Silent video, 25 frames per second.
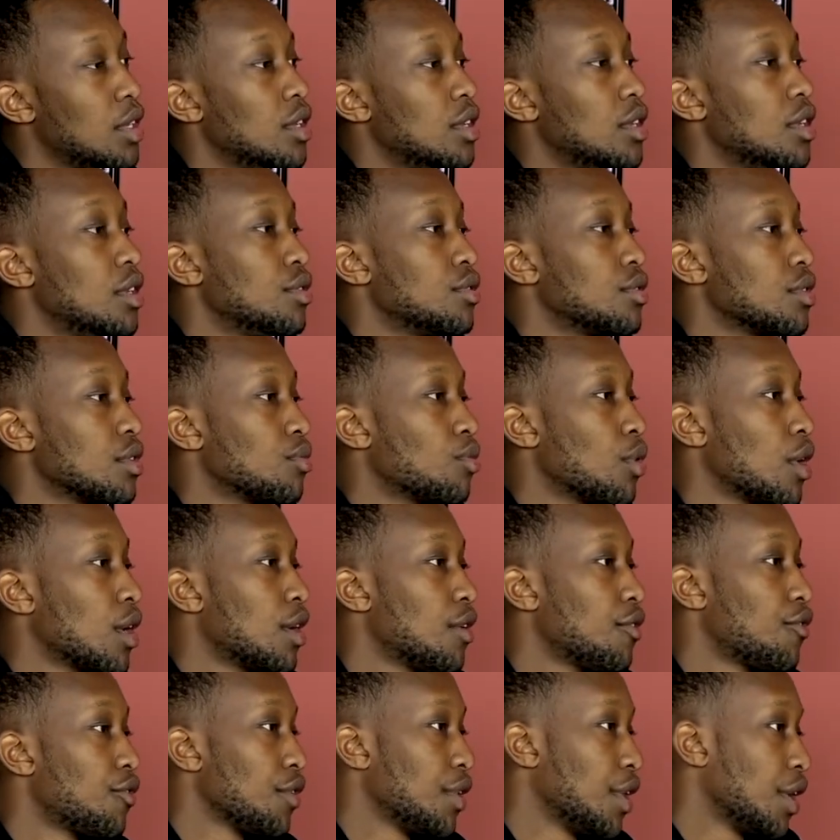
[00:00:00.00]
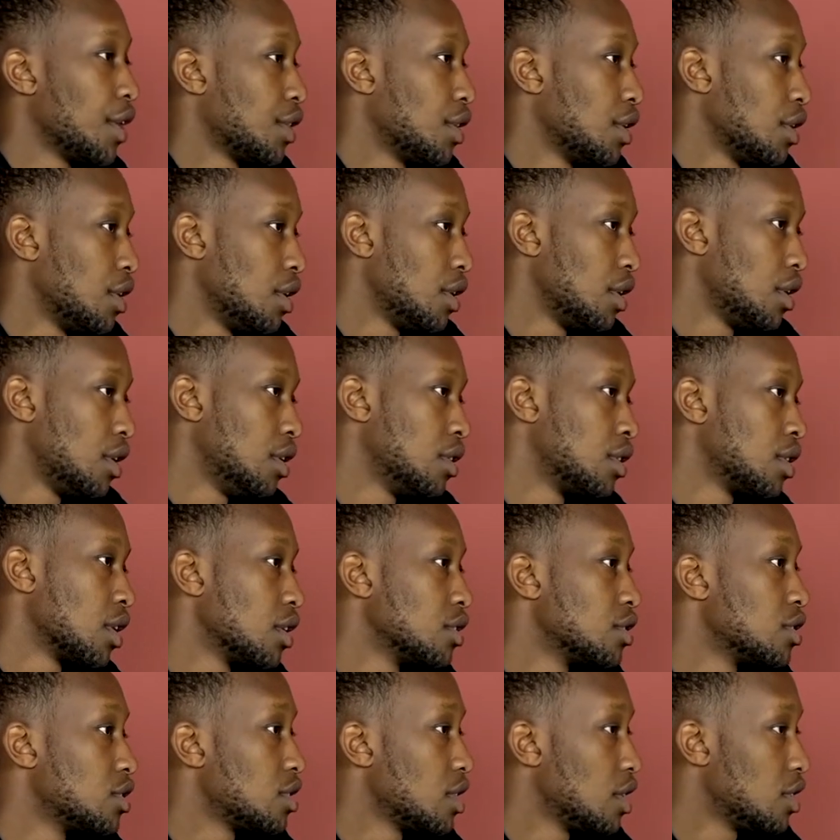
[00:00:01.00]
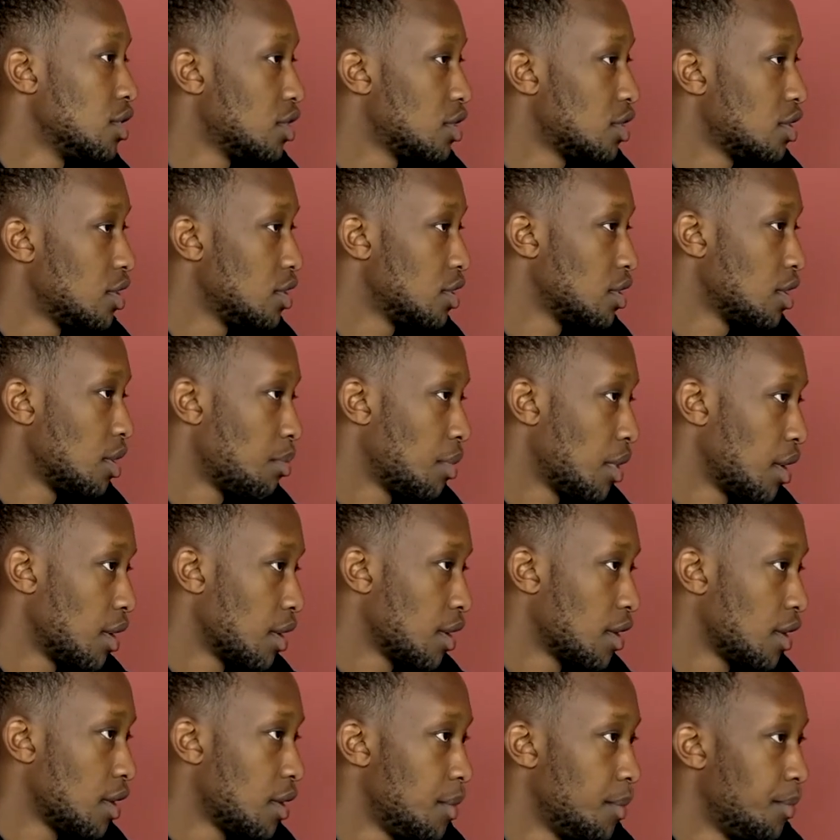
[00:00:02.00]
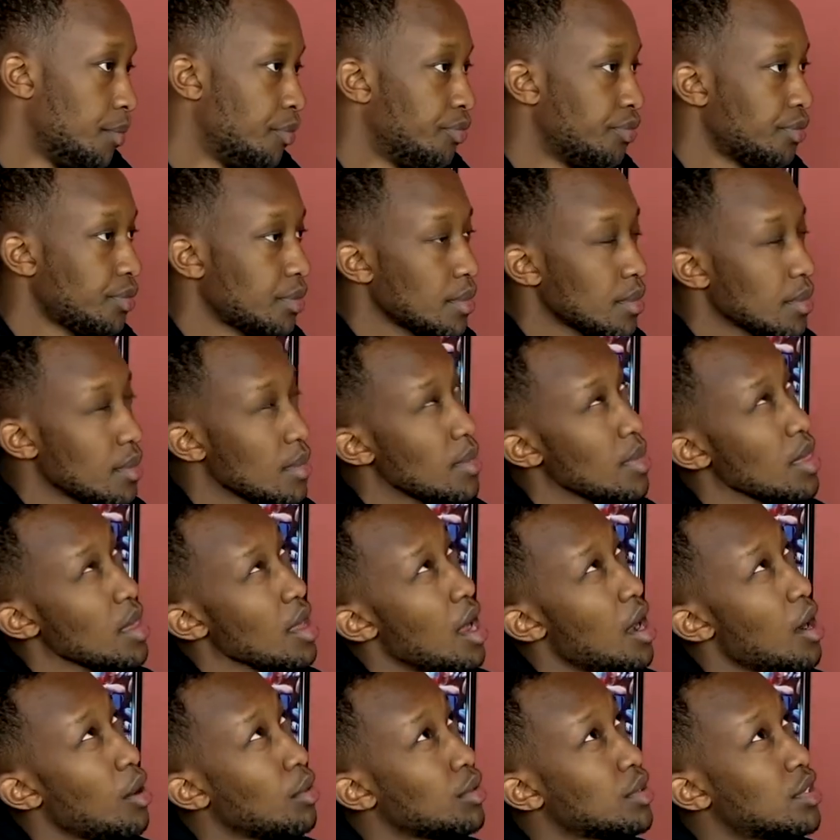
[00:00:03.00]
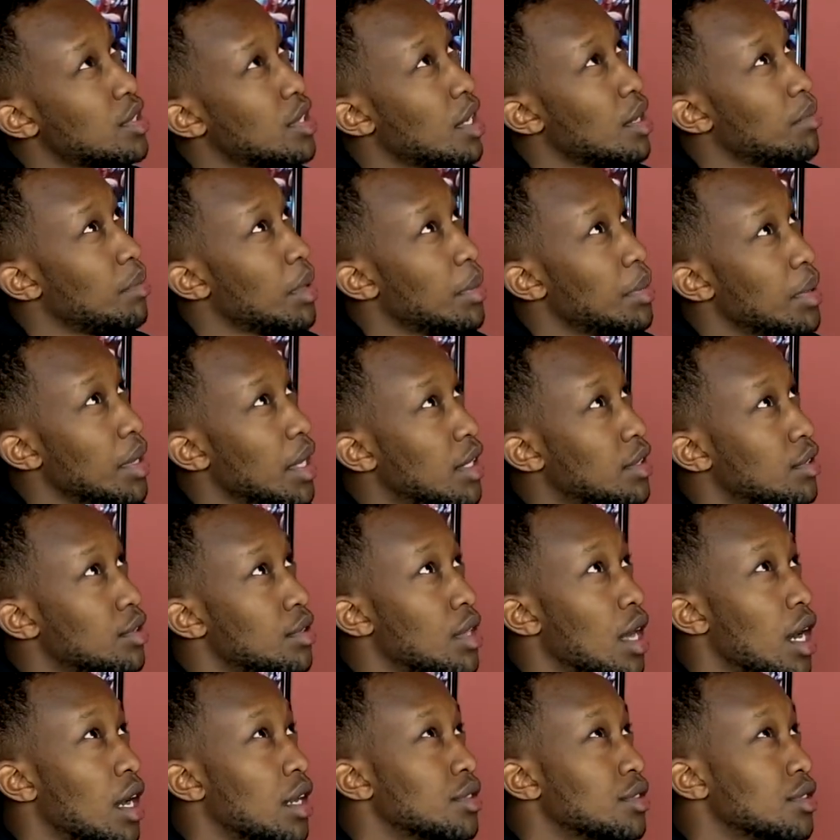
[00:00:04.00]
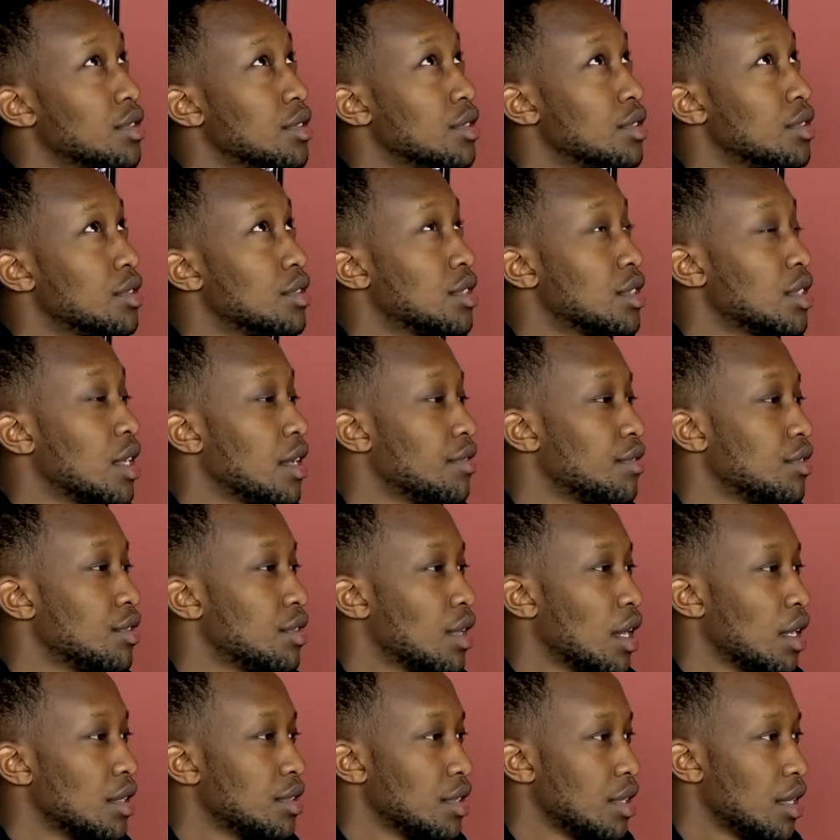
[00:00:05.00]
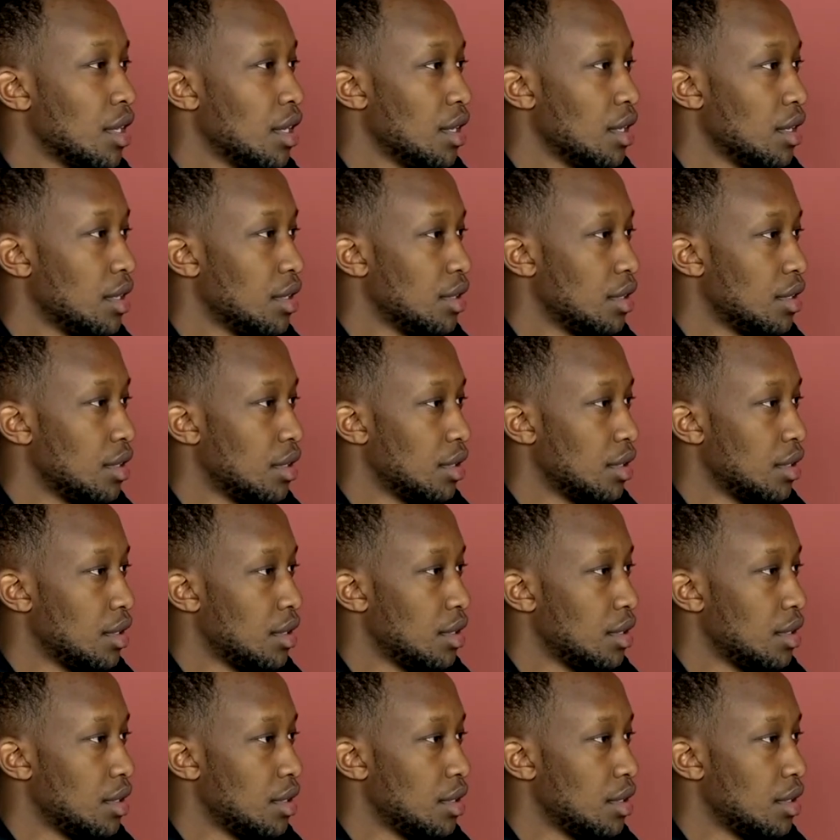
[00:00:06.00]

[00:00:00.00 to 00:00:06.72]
So he was working for like the intelligence agencies in America. I would say maybe like 2007, 2008.